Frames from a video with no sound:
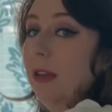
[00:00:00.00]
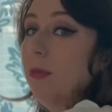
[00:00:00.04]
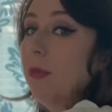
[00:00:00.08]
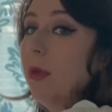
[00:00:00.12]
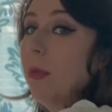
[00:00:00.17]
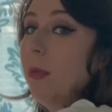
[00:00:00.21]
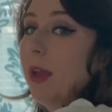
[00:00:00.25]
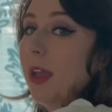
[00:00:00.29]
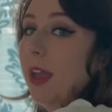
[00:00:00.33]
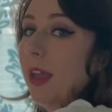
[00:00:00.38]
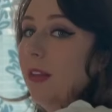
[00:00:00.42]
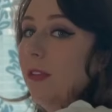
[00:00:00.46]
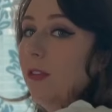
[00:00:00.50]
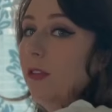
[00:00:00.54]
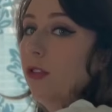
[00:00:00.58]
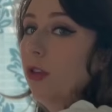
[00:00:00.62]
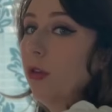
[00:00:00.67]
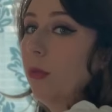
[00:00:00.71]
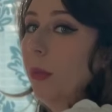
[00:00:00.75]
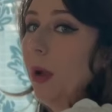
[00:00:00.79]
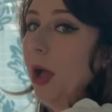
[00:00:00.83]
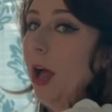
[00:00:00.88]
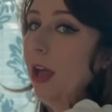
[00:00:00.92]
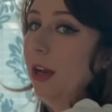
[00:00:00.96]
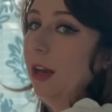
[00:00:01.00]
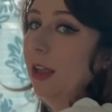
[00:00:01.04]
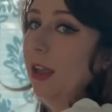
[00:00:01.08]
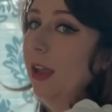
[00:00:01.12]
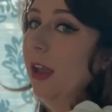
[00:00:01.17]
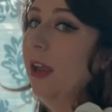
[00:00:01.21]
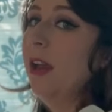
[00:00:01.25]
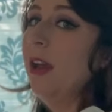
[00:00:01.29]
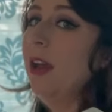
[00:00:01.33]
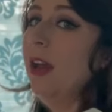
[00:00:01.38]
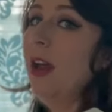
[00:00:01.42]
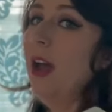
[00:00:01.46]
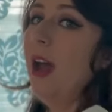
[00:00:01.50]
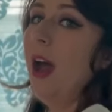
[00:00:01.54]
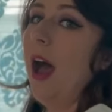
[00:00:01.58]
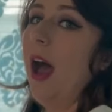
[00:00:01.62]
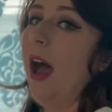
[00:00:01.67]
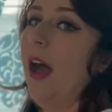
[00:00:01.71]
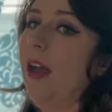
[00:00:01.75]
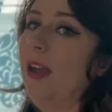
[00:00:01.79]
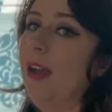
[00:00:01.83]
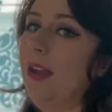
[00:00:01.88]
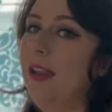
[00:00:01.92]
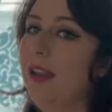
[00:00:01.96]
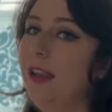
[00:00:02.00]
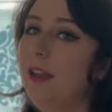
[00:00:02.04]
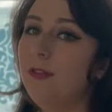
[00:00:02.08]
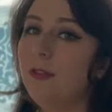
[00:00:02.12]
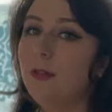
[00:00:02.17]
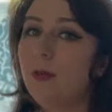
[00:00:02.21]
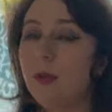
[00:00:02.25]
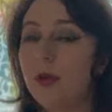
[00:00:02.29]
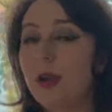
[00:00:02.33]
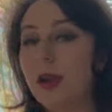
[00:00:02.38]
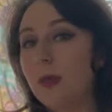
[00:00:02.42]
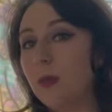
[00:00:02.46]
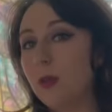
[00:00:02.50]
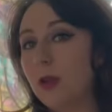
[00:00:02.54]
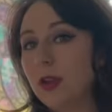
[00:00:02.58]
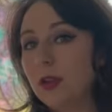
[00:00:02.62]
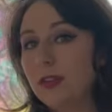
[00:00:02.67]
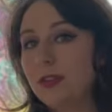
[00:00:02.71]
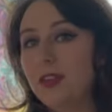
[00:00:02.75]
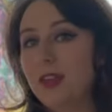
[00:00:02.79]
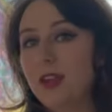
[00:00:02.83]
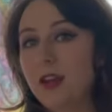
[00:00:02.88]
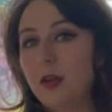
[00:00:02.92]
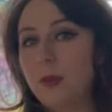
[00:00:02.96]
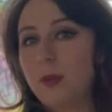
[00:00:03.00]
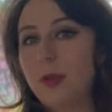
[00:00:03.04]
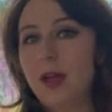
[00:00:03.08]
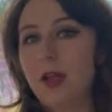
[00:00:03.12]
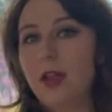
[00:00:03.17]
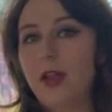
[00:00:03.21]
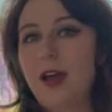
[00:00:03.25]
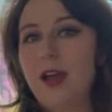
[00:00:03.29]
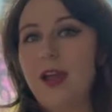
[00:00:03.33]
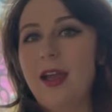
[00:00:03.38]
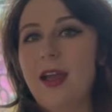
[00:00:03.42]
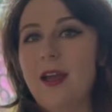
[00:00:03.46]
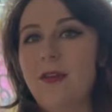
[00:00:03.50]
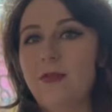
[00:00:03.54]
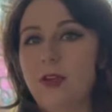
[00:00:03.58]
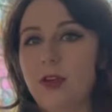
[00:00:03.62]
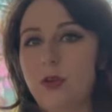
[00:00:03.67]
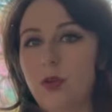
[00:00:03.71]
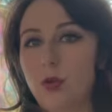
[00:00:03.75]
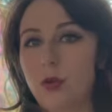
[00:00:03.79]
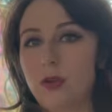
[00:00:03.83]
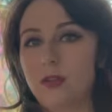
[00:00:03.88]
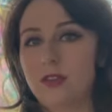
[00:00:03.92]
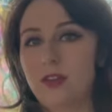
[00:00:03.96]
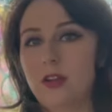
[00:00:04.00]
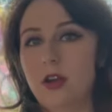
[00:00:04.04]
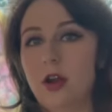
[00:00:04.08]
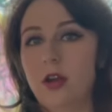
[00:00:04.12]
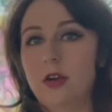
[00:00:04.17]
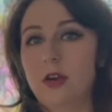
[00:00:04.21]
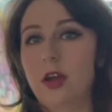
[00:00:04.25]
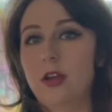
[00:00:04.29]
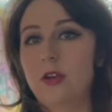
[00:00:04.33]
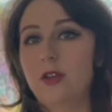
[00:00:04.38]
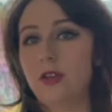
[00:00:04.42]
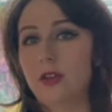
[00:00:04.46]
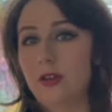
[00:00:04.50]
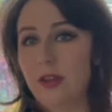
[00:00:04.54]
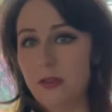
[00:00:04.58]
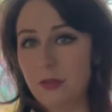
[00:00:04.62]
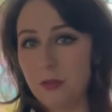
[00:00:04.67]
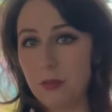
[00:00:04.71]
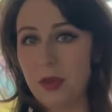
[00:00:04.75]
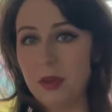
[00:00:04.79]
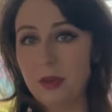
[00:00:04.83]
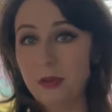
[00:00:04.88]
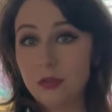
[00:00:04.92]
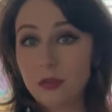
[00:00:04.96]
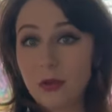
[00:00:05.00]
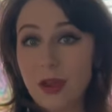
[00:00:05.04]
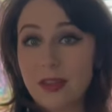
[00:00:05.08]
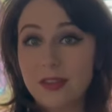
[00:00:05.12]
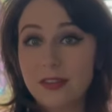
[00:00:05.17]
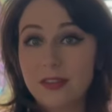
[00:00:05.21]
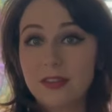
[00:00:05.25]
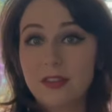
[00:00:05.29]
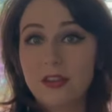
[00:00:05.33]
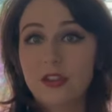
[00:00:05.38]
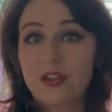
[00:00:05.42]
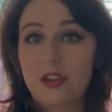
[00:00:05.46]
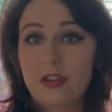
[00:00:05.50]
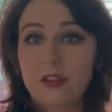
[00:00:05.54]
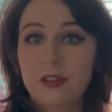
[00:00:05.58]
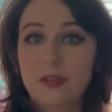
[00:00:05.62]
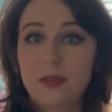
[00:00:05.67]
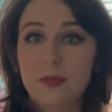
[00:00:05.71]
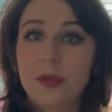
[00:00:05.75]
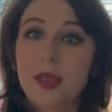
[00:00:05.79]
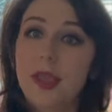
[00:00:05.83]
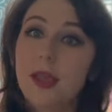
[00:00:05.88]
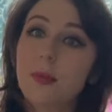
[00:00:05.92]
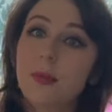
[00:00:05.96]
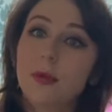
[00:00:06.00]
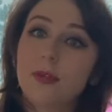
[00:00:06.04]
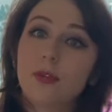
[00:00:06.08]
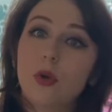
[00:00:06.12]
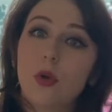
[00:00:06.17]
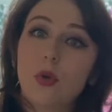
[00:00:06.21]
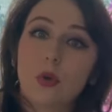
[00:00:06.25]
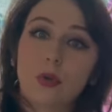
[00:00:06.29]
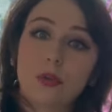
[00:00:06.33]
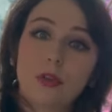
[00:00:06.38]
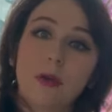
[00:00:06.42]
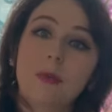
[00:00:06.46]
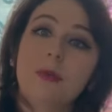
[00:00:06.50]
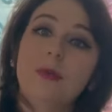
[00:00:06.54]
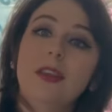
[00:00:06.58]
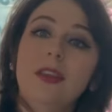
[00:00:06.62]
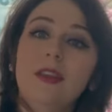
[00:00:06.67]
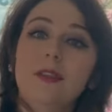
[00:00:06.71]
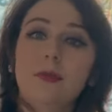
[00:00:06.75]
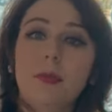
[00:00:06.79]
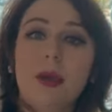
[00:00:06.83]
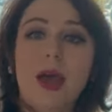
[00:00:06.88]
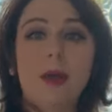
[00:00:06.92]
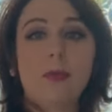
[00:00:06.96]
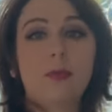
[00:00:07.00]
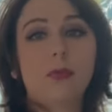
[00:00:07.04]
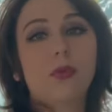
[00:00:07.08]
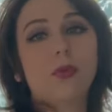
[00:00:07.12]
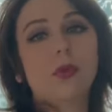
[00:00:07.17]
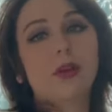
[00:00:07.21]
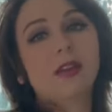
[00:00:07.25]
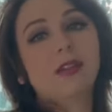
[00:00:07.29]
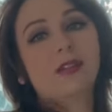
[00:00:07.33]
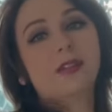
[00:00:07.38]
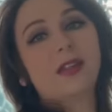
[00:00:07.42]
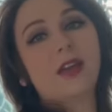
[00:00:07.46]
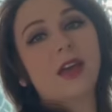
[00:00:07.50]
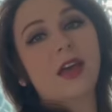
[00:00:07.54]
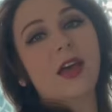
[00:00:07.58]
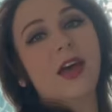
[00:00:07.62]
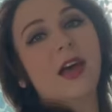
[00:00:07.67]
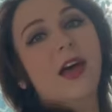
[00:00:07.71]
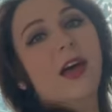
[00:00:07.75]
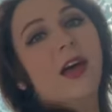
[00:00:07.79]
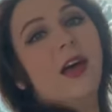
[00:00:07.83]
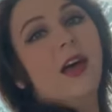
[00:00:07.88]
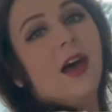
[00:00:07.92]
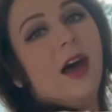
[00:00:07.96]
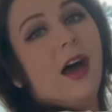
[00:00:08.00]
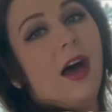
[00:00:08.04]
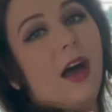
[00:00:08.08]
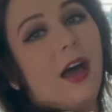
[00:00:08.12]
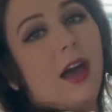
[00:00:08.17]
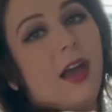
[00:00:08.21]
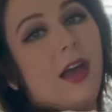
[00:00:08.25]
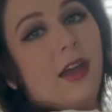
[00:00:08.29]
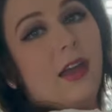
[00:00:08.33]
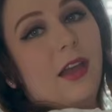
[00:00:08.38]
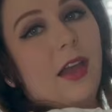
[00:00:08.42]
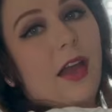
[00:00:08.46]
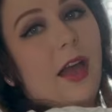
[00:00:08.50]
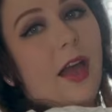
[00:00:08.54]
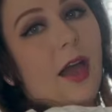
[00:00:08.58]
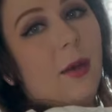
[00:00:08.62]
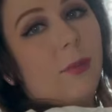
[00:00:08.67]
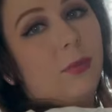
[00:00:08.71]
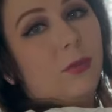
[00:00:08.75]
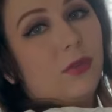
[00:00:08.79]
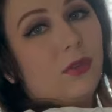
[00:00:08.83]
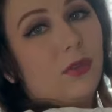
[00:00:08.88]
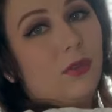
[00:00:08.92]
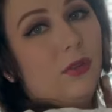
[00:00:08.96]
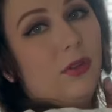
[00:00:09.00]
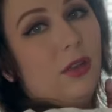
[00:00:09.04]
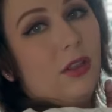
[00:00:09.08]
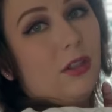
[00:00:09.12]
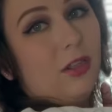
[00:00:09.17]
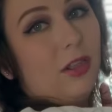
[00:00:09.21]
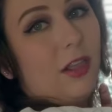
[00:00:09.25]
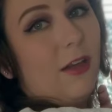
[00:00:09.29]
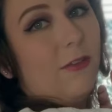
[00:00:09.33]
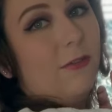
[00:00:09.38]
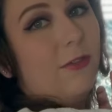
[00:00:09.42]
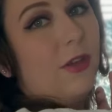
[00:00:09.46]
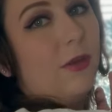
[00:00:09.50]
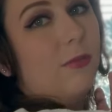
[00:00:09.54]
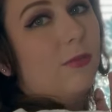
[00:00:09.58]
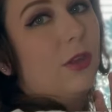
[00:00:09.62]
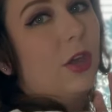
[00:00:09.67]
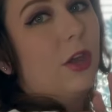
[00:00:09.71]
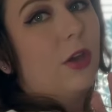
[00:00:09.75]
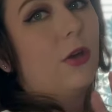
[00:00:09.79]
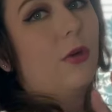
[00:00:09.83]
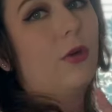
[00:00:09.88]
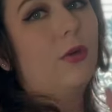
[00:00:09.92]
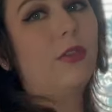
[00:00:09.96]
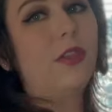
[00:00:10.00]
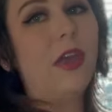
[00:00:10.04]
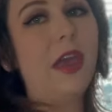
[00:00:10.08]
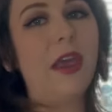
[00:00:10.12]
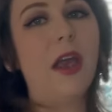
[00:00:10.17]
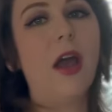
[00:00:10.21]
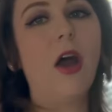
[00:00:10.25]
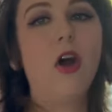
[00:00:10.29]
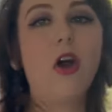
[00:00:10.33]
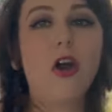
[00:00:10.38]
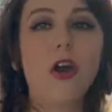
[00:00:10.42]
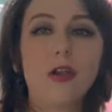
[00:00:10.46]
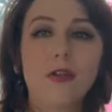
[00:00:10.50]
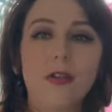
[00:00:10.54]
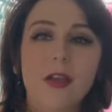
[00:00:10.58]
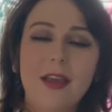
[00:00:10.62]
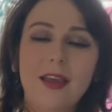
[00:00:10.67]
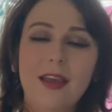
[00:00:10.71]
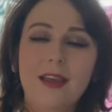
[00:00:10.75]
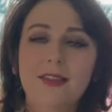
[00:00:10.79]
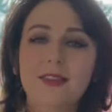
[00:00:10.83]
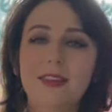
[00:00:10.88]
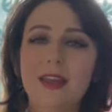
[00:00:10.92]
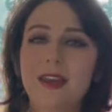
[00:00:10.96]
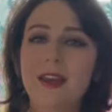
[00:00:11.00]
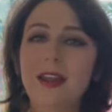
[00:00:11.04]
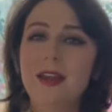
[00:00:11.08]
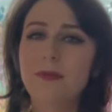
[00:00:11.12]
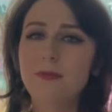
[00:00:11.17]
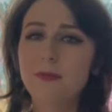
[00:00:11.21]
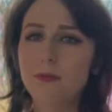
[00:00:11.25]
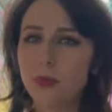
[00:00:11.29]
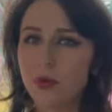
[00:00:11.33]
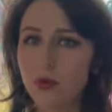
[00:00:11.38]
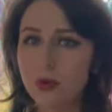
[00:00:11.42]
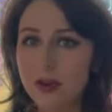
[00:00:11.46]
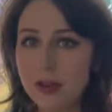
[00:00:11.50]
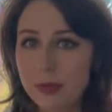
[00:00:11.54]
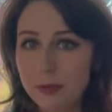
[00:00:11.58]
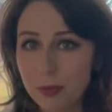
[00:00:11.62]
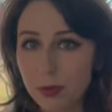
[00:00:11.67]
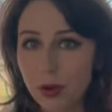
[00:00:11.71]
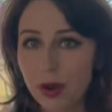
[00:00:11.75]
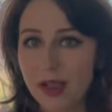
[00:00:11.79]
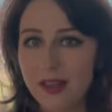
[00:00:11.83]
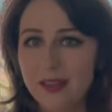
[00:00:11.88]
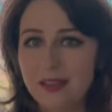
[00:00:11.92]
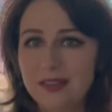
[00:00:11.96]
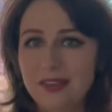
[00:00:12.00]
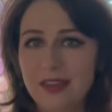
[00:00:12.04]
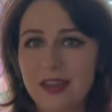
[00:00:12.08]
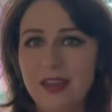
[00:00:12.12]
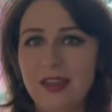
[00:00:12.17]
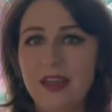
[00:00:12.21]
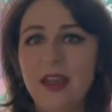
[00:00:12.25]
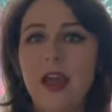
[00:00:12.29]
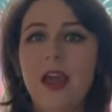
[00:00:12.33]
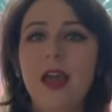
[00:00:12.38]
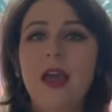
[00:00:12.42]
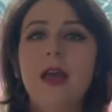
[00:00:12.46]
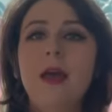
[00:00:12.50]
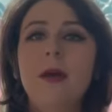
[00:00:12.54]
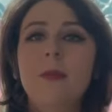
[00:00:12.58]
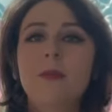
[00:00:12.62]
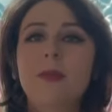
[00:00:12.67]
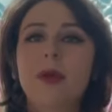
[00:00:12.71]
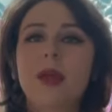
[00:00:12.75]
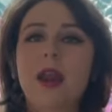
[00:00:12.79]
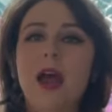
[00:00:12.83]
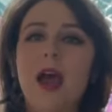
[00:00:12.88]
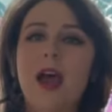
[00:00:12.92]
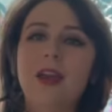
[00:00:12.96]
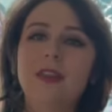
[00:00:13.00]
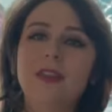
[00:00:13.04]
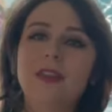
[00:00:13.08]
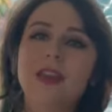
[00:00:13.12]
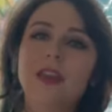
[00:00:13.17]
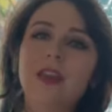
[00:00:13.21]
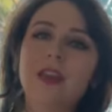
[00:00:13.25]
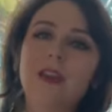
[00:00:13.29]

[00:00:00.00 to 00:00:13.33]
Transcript: them against your body. Even when I'm wearing Tinkerbell, I have a corset on underneath my dress just to be able to hold up these bad boys. I absolutely love them though. They are, like I said, pretty pricey, but I think